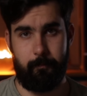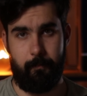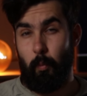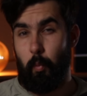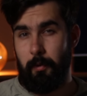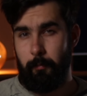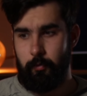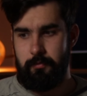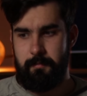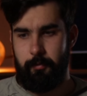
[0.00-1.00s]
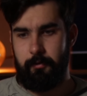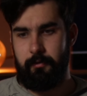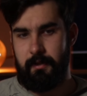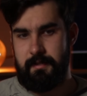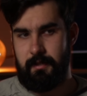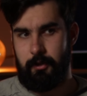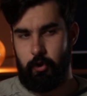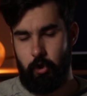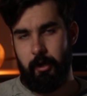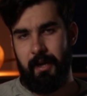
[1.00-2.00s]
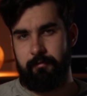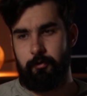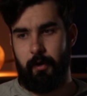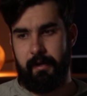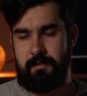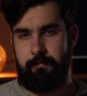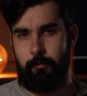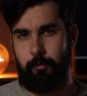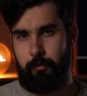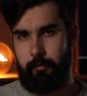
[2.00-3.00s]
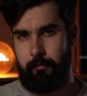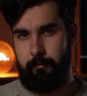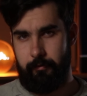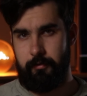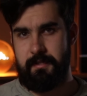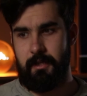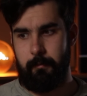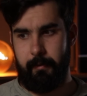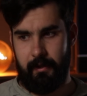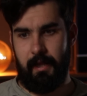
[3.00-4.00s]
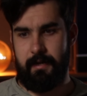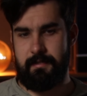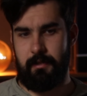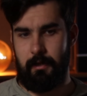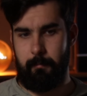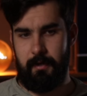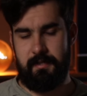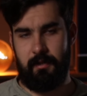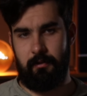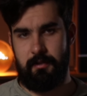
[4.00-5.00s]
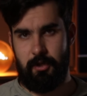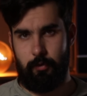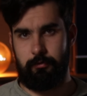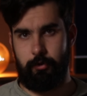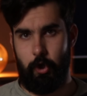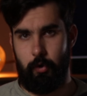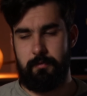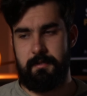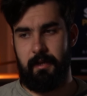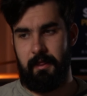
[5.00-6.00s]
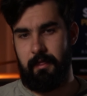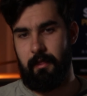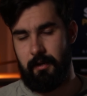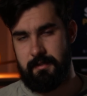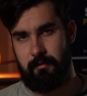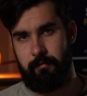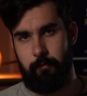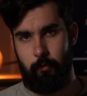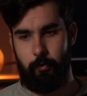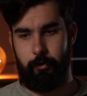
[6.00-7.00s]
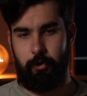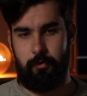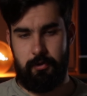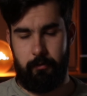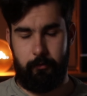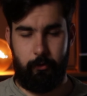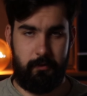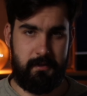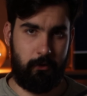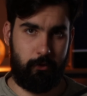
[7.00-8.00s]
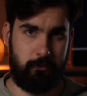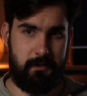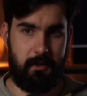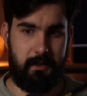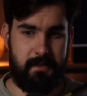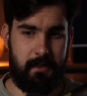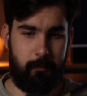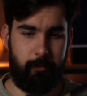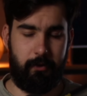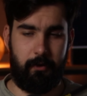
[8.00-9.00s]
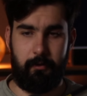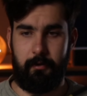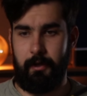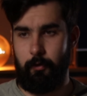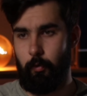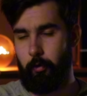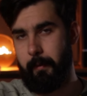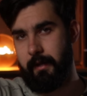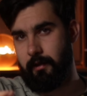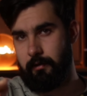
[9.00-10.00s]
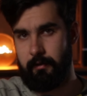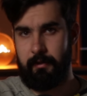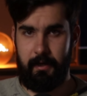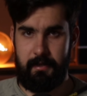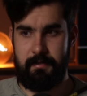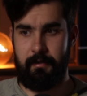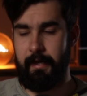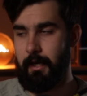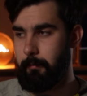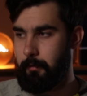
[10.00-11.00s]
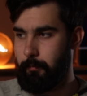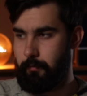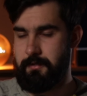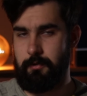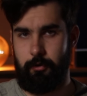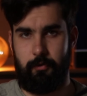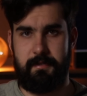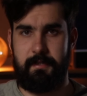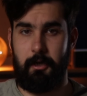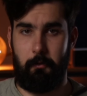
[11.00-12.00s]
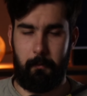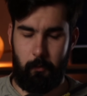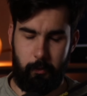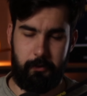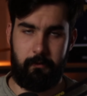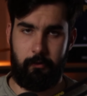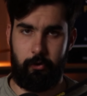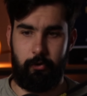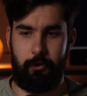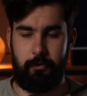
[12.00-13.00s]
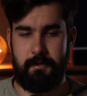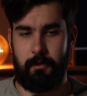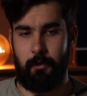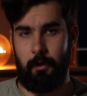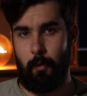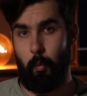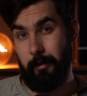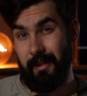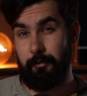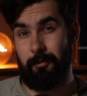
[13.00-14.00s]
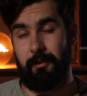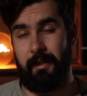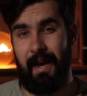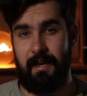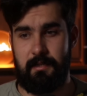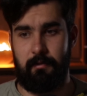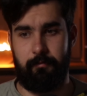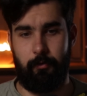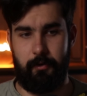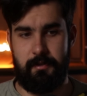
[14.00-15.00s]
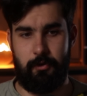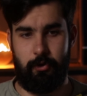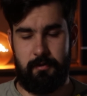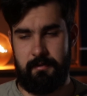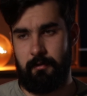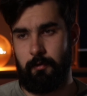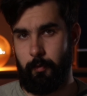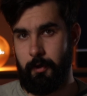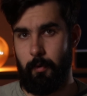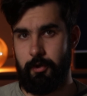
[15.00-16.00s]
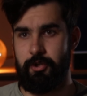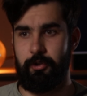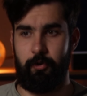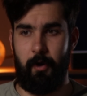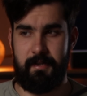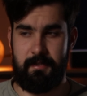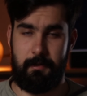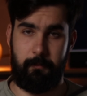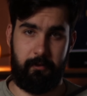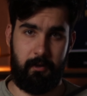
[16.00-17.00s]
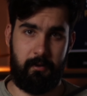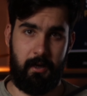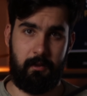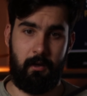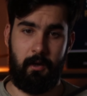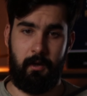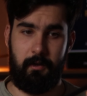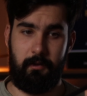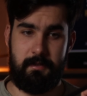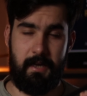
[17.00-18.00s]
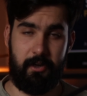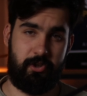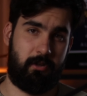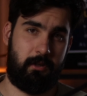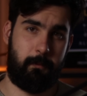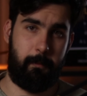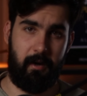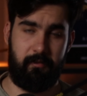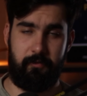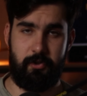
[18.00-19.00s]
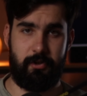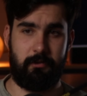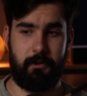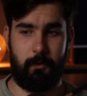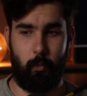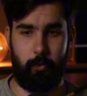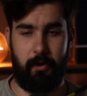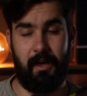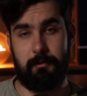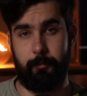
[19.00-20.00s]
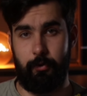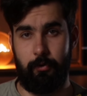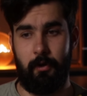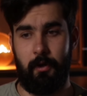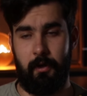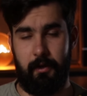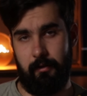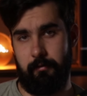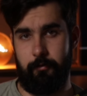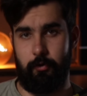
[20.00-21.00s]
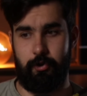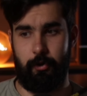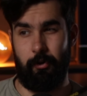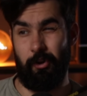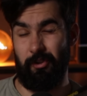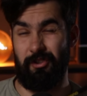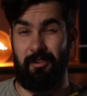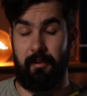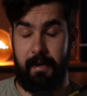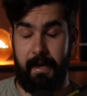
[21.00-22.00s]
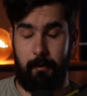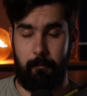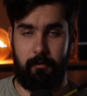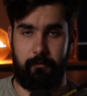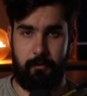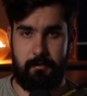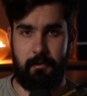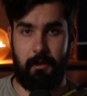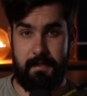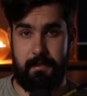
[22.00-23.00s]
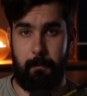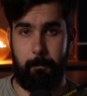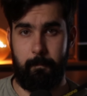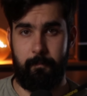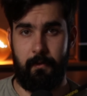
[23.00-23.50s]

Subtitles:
And one bonus point is that you don't have to ask for first name and last name. Basically, Skool knows and does it for you. So if you're using tools like Zapier, it automatically takes the name and moves to your CRM or whatever you're using without really asking for it. So use the 3 question to ask something that is actually beneficial and would help you in the future, not the name and first and last name.